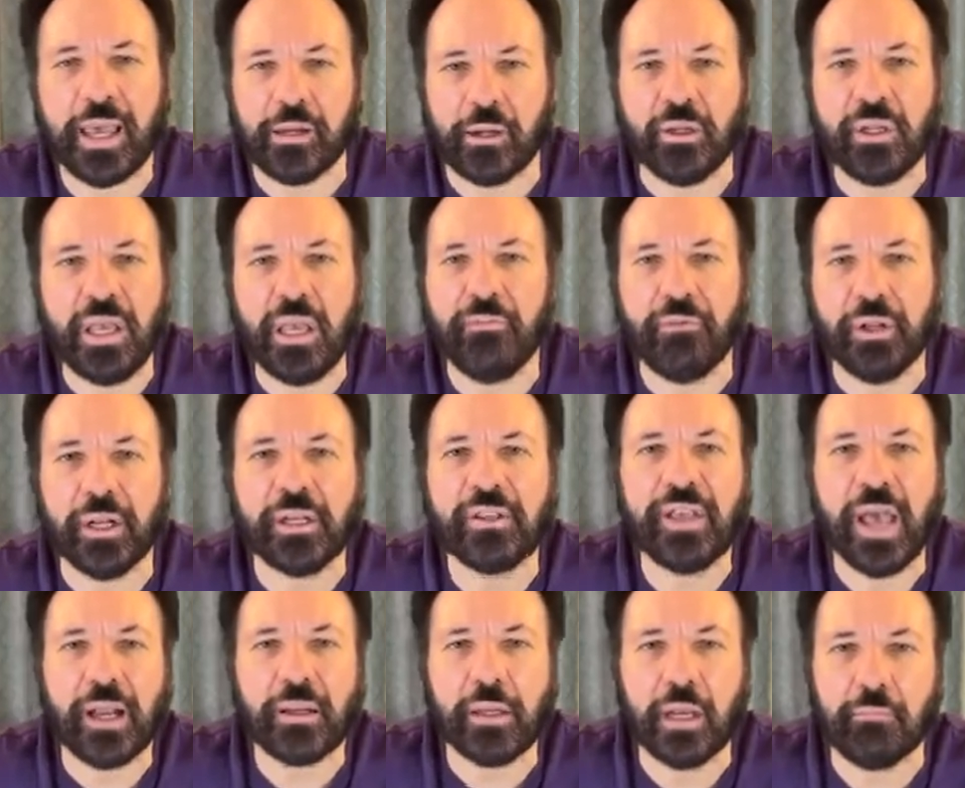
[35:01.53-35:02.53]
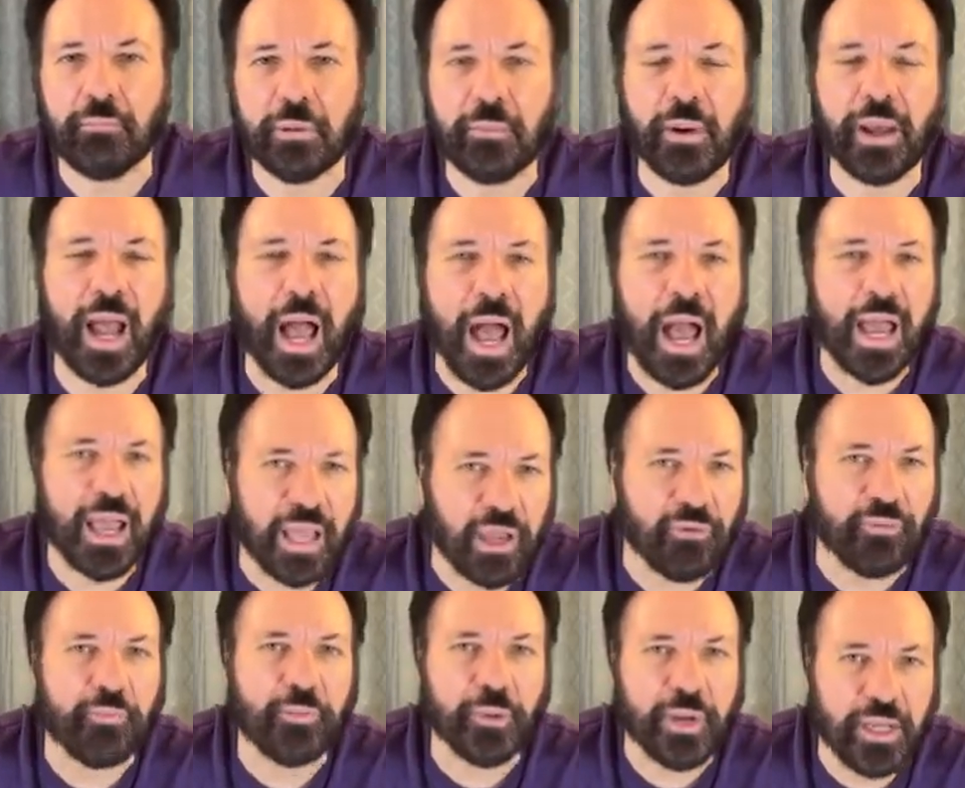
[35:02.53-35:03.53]
I cannot give you an exact number, but I
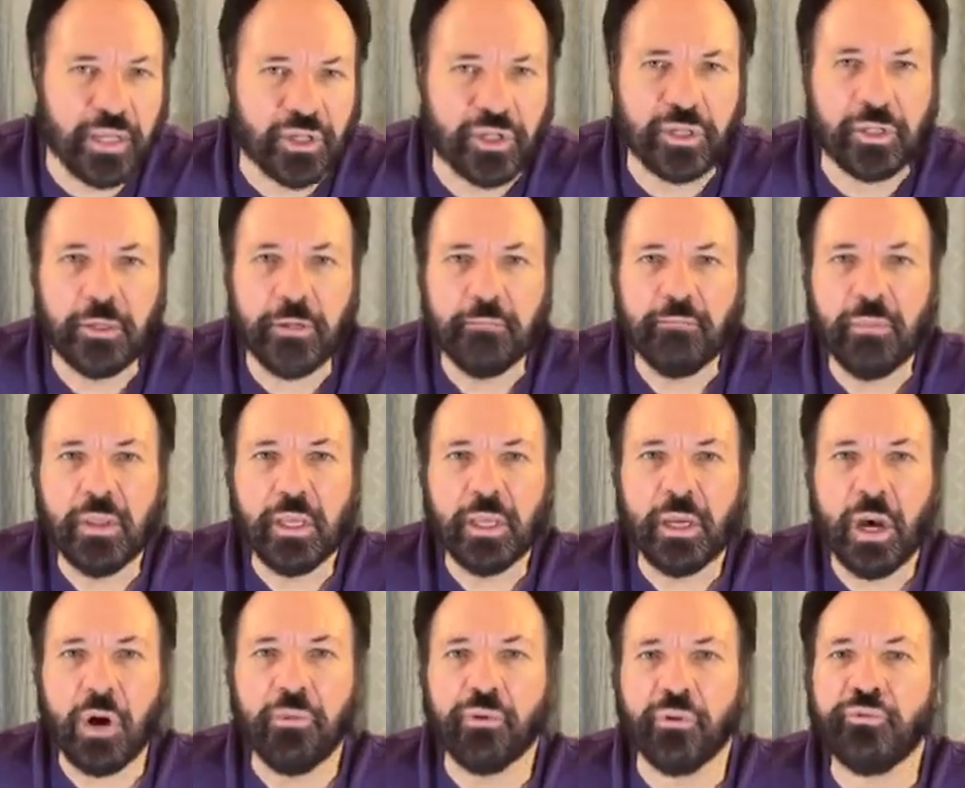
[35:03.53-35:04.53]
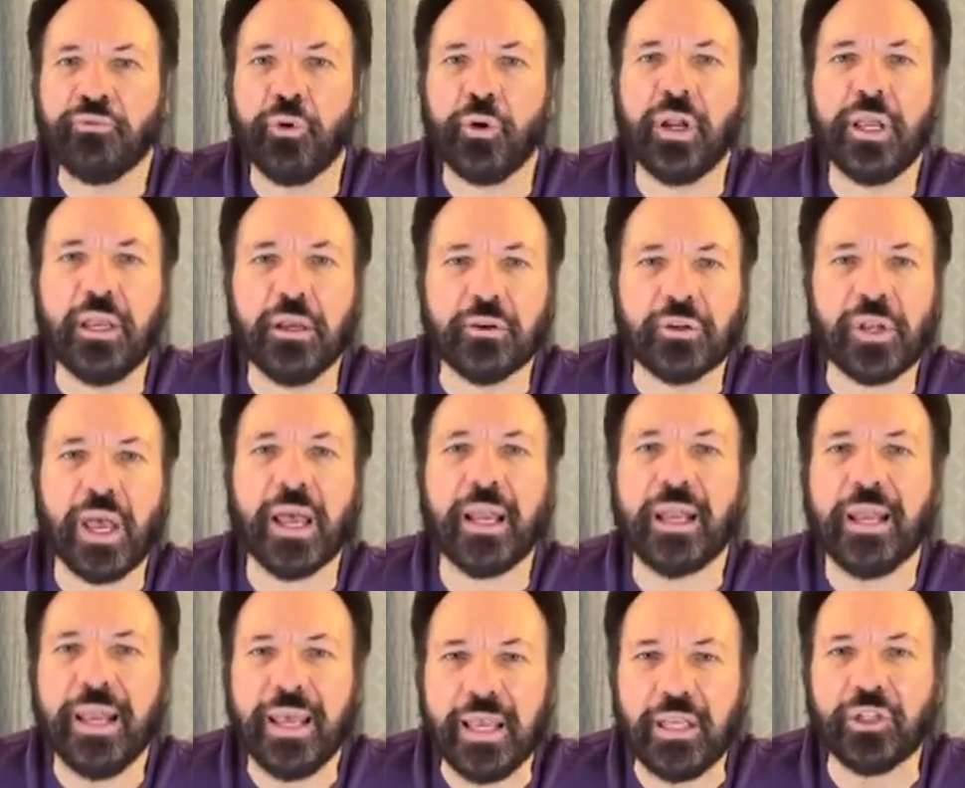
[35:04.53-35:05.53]
have preached over 40 years,
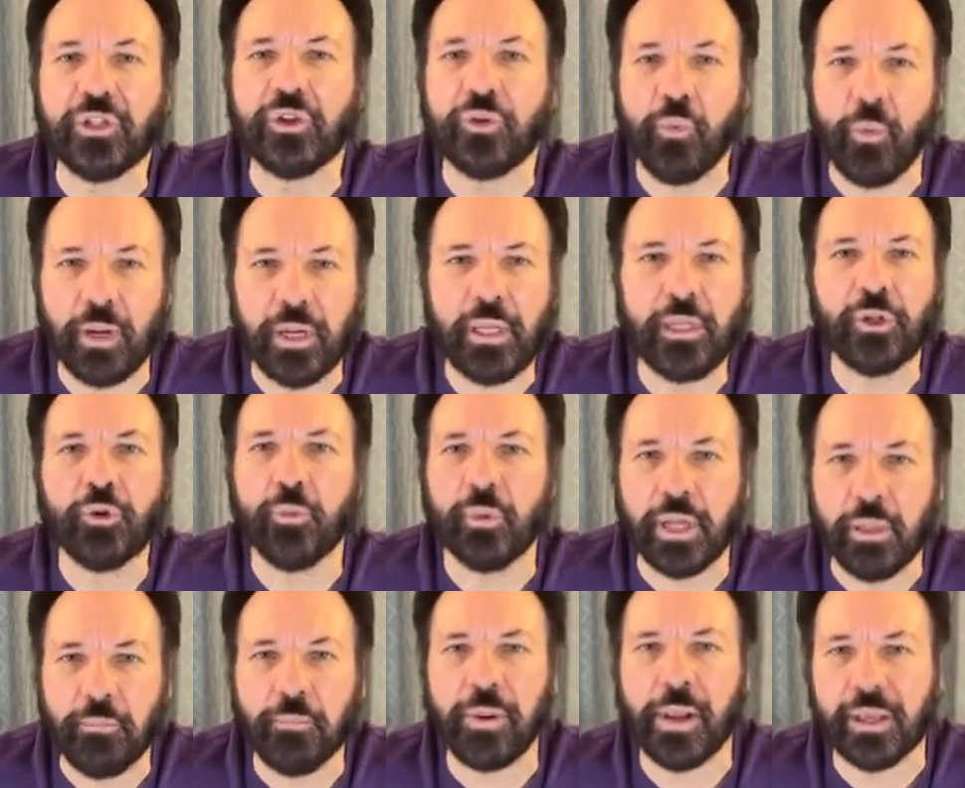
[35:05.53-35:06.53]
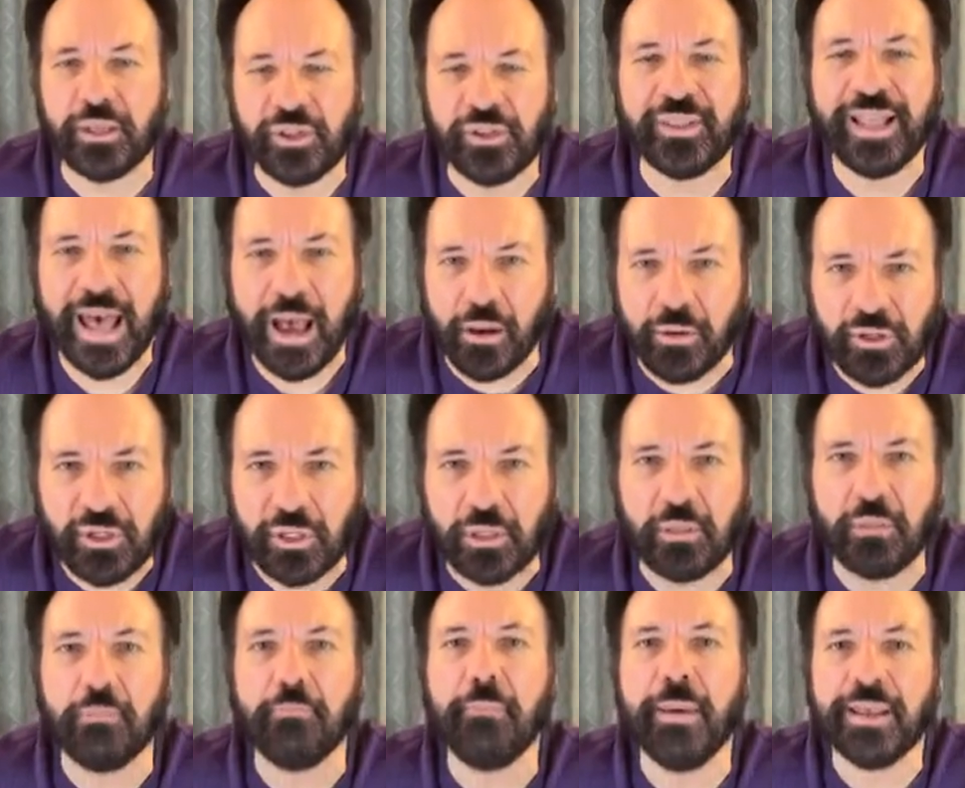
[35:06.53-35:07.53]
at least 20, 20 plus
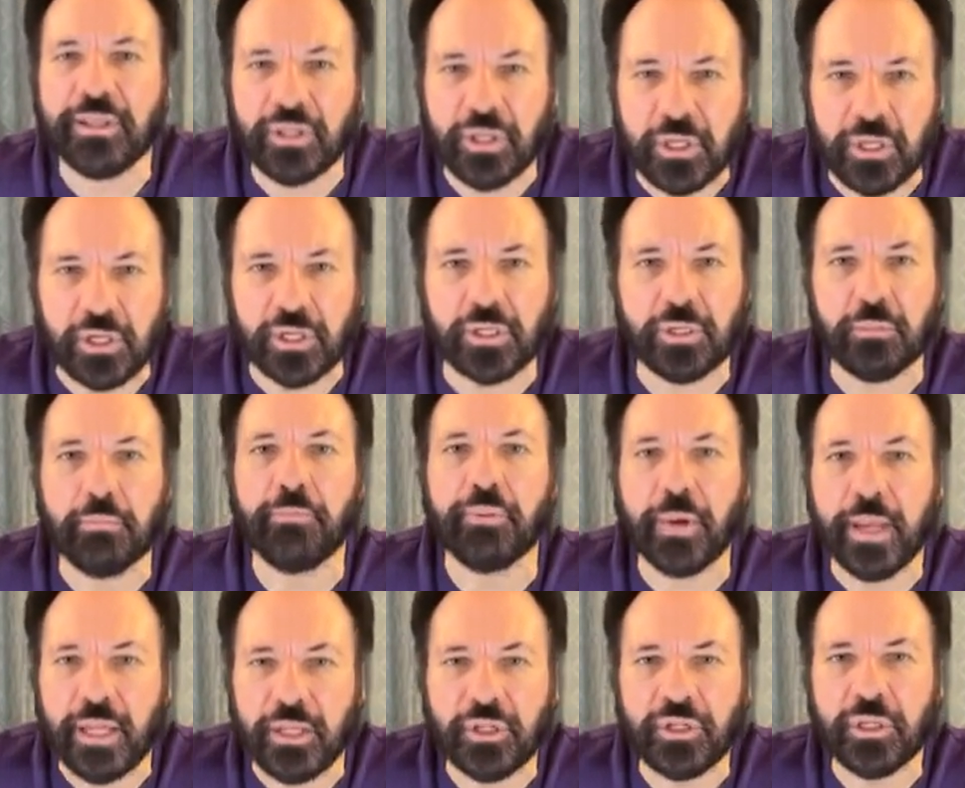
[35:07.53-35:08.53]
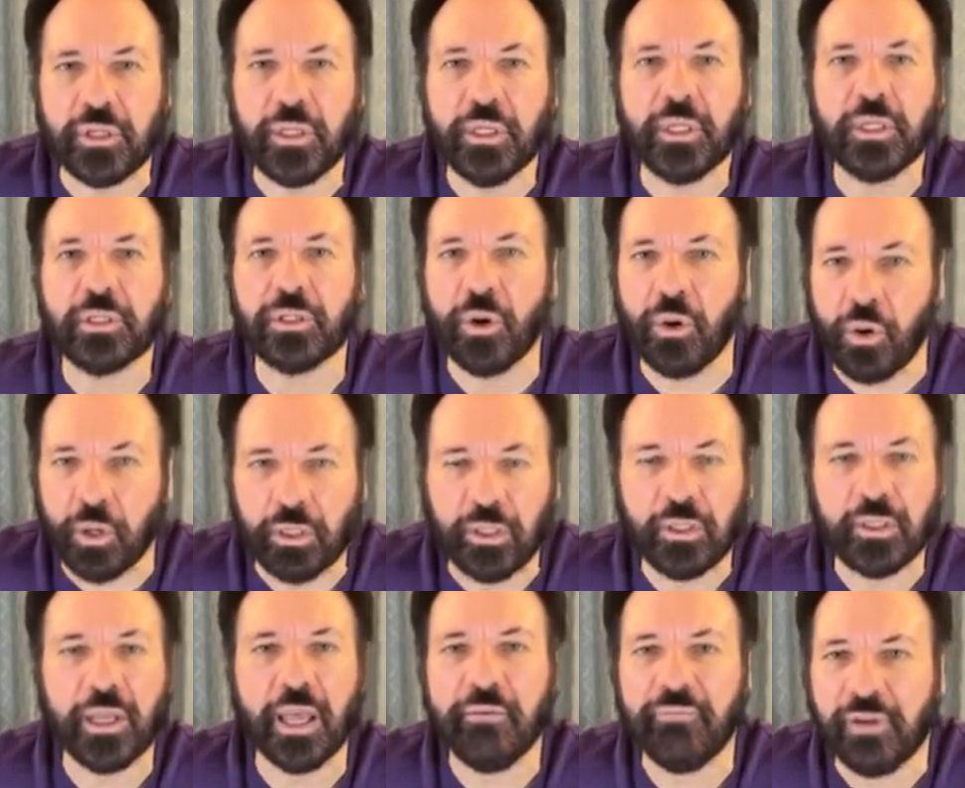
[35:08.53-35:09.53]
thousand messages, preached,
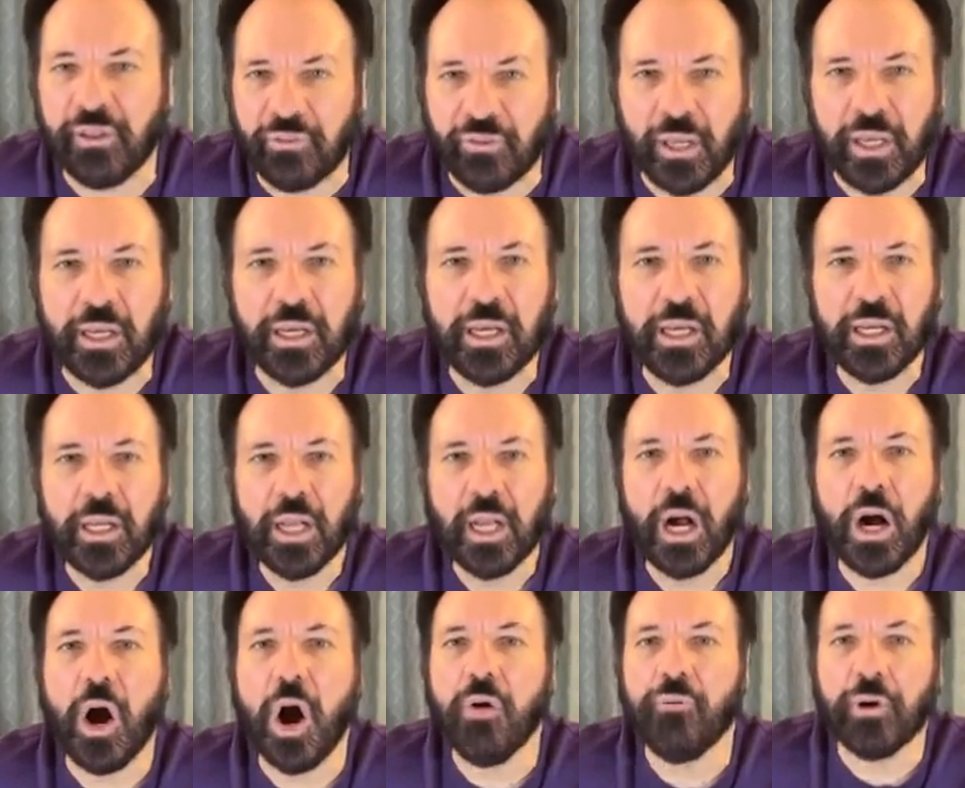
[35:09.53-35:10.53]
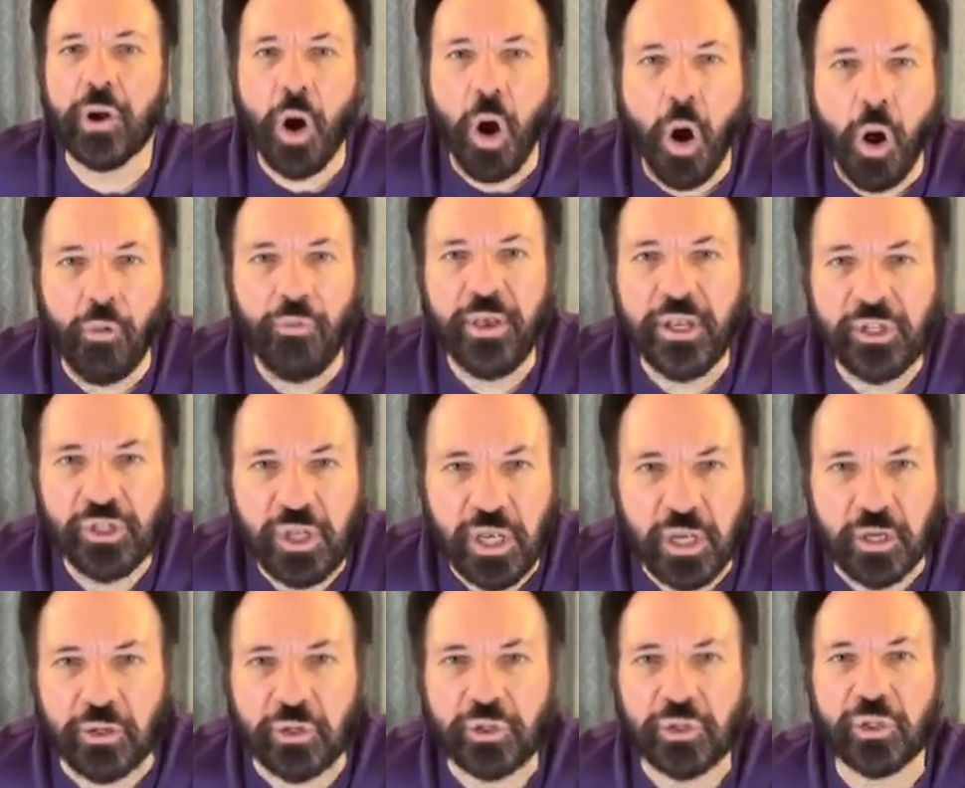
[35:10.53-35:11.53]
taught, everything. Over all these
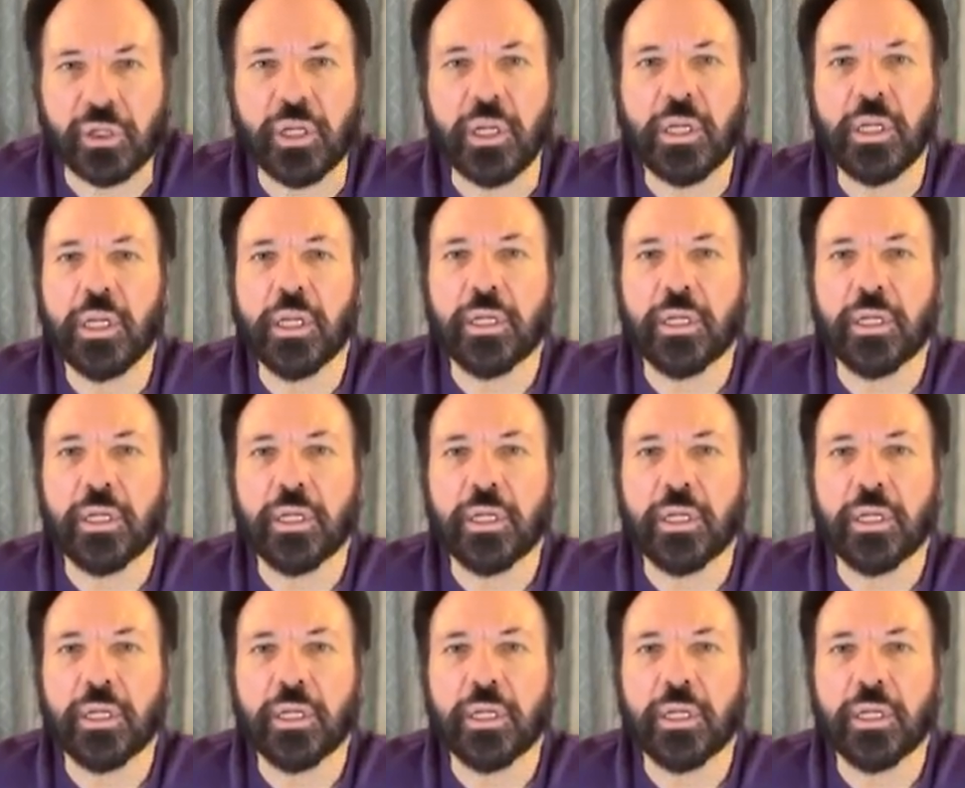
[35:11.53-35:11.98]
years,